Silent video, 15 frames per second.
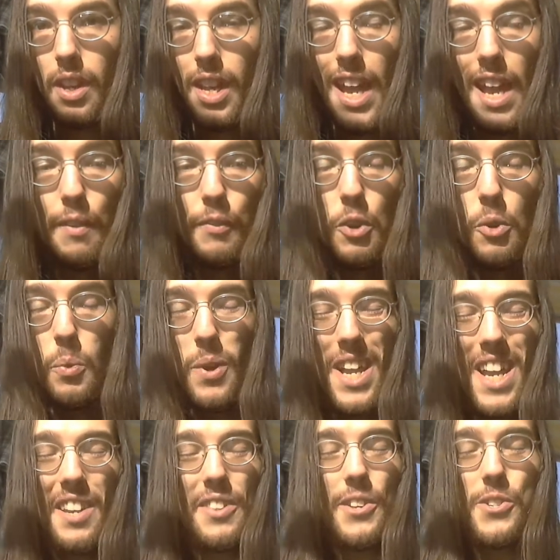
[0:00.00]
If you
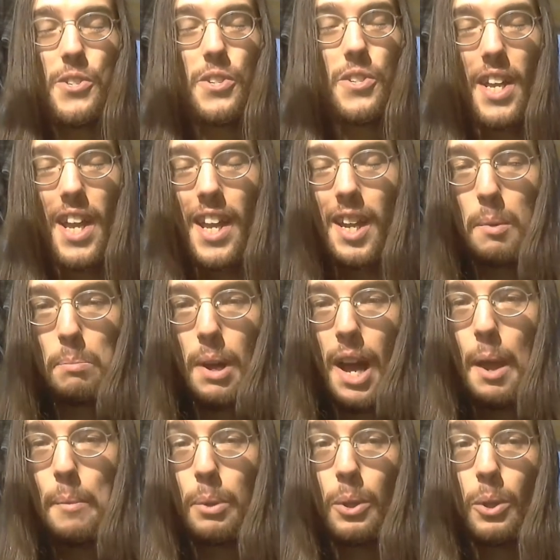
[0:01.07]
read the Satanic
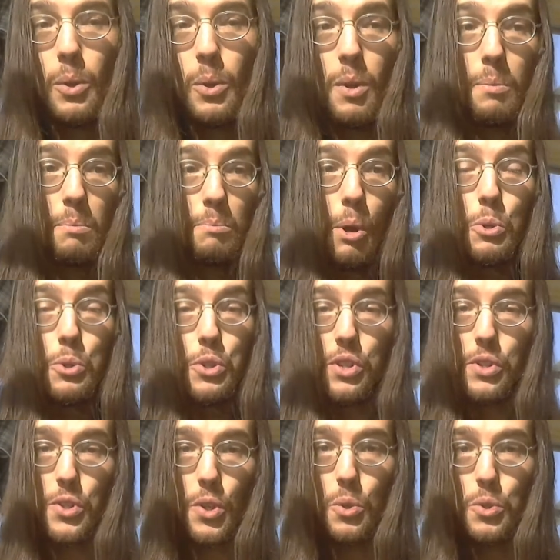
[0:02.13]
Bible or most
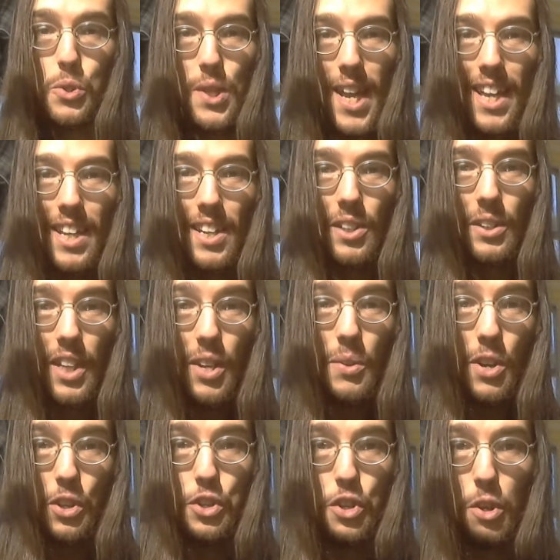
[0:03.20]
associated
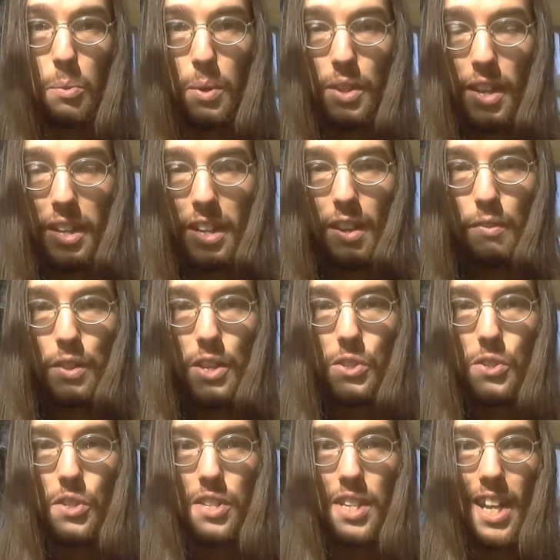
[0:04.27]
literature with any of
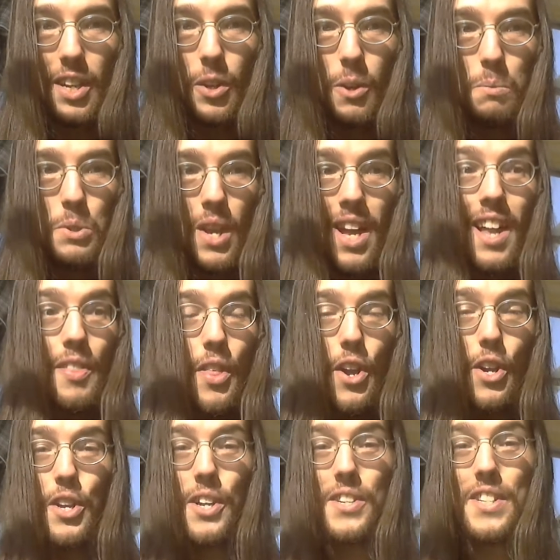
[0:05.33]
these satanic groups,
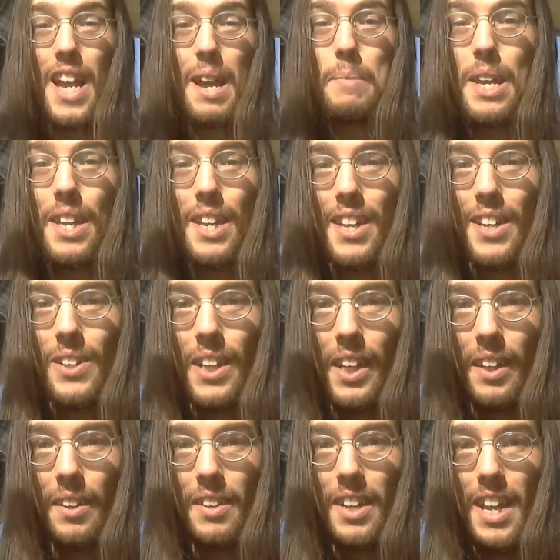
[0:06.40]
they're condemning
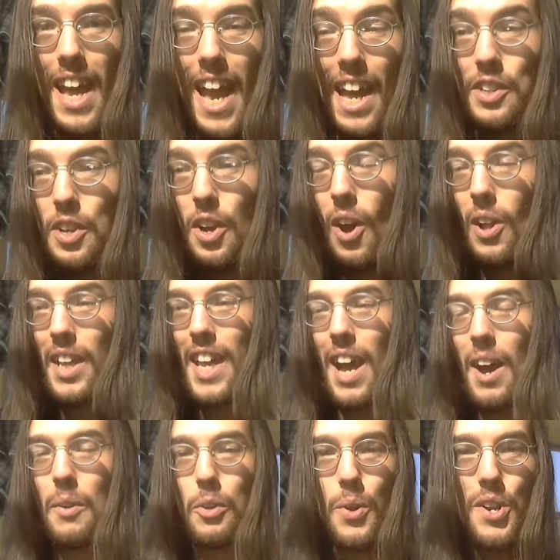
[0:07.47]
killing and calling
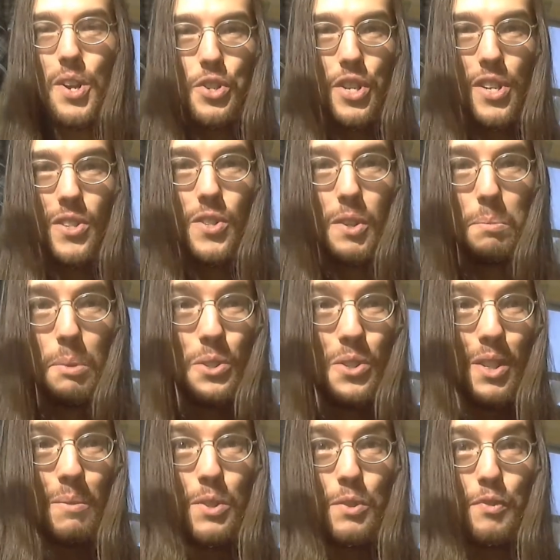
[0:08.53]
out Christians and
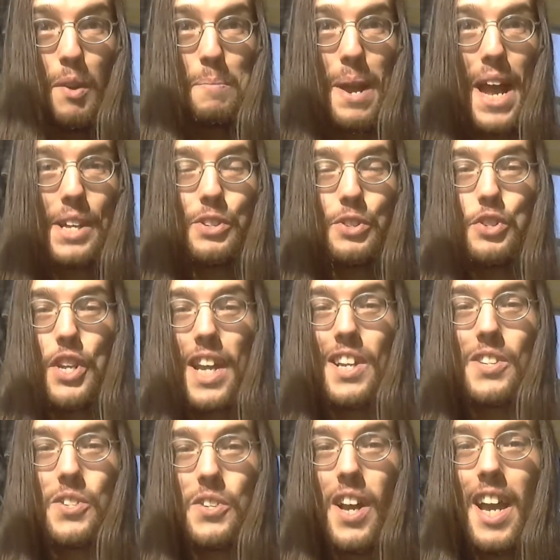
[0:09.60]
Muslims for mass
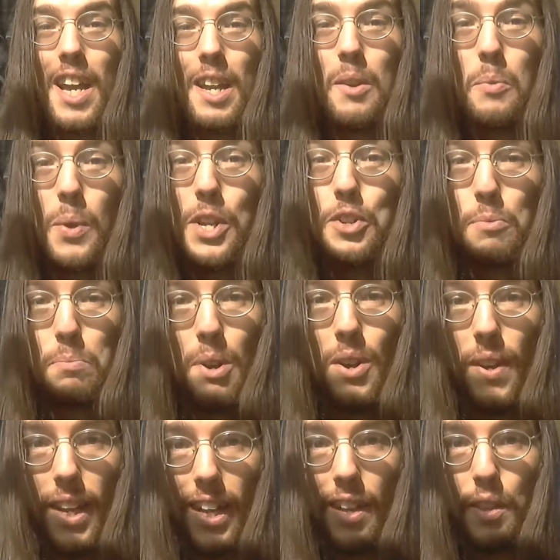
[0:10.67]
genocide and witch
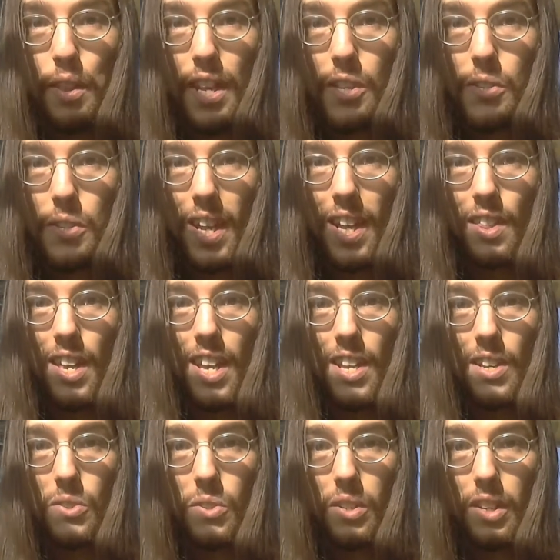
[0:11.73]
burning and things like
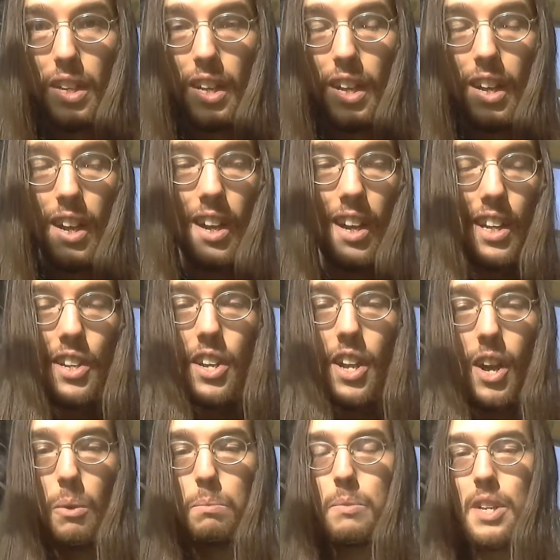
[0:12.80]
these.
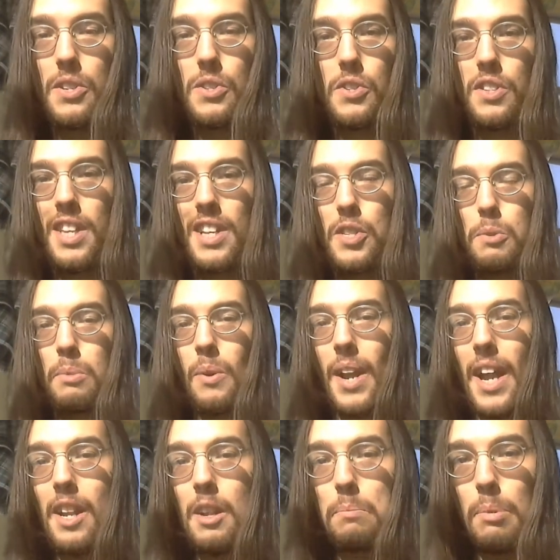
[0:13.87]
No, this
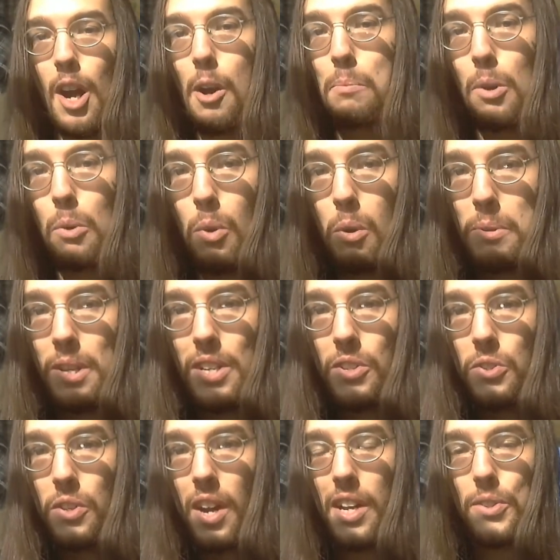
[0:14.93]
Miranda Barbour woman
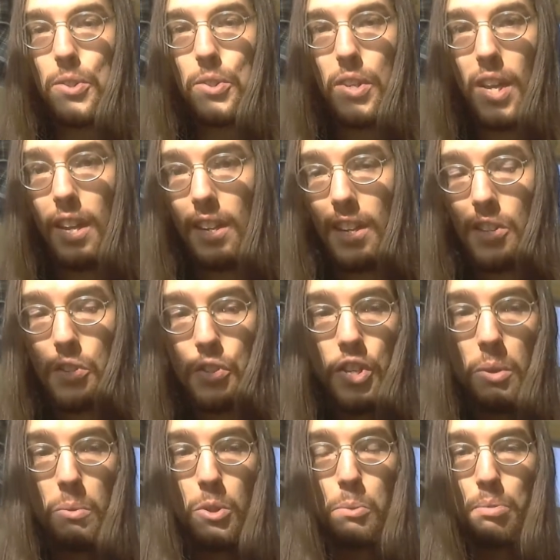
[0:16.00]
is not a Satanist.
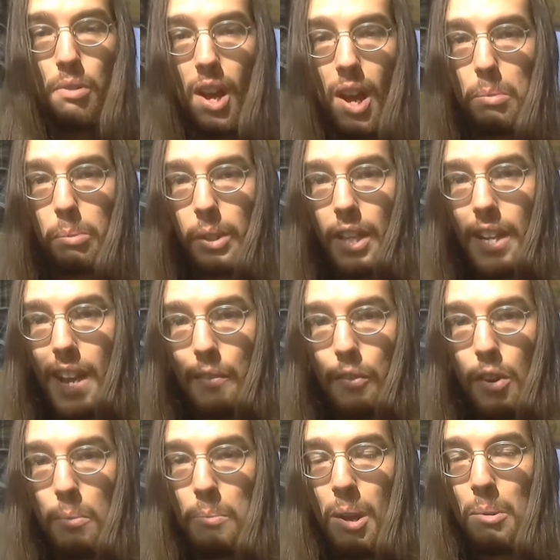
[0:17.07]
She was probably
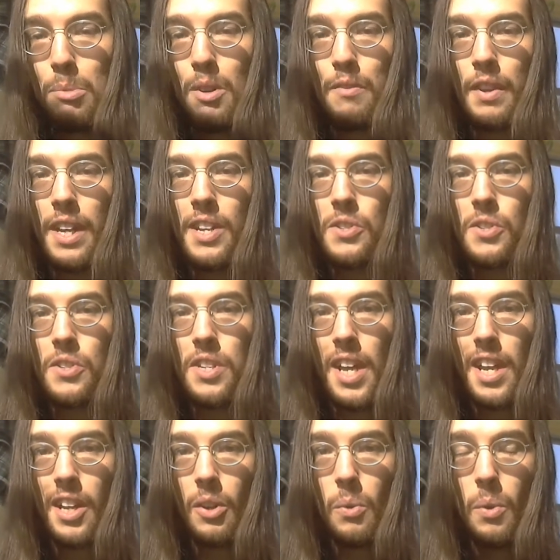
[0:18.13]
never a member of any
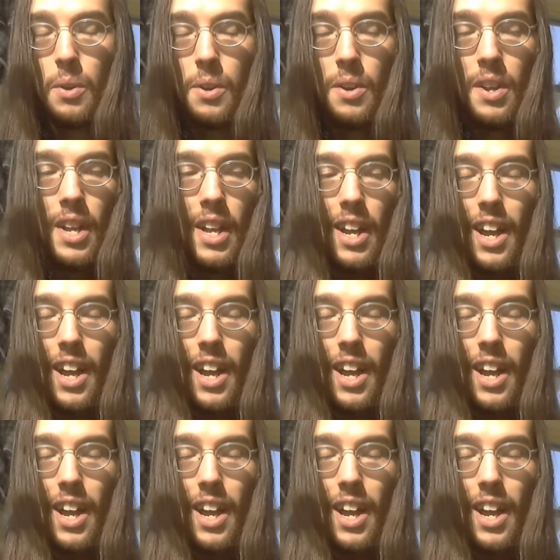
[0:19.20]
satanic order.